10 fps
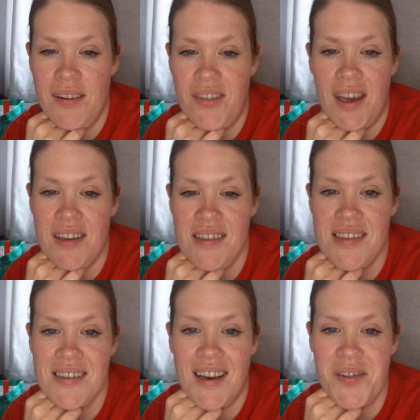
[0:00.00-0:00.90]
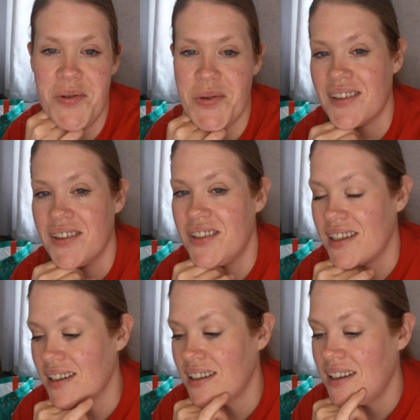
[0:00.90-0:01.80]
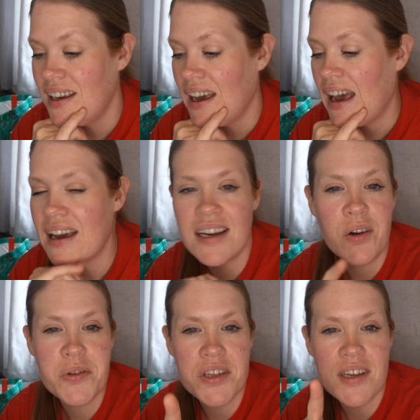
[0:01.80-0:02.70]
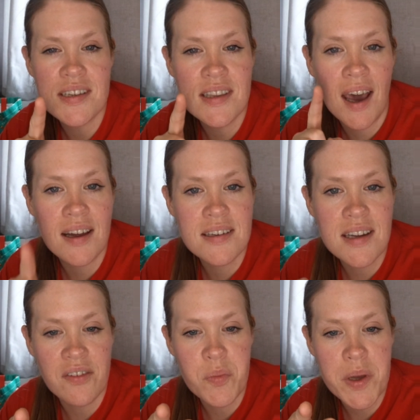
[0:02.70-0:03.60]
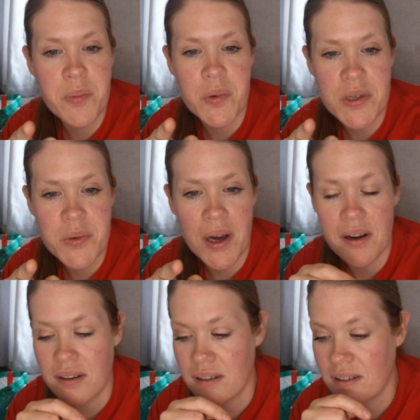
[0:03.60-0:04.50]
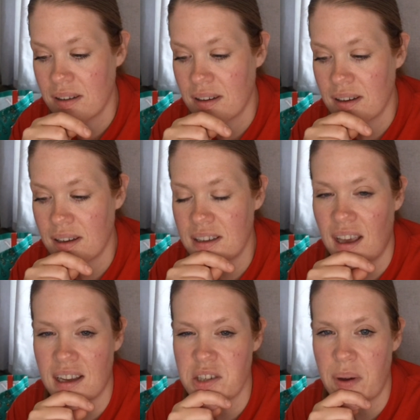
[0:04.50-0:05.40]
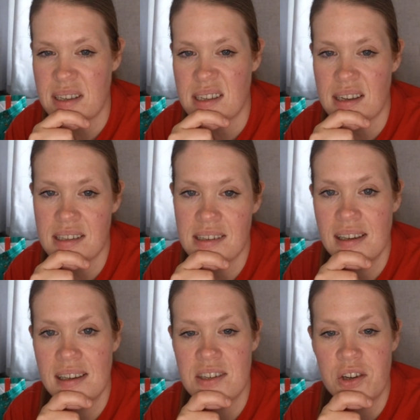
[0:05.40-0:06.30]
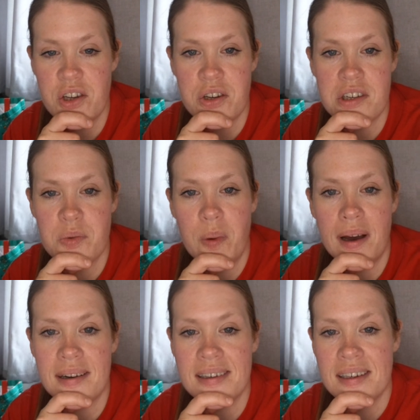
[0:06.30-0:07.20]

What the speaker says: Thanks. I will download it, and I will suggest that to other people as well. Yeah, 286. It's not huge, but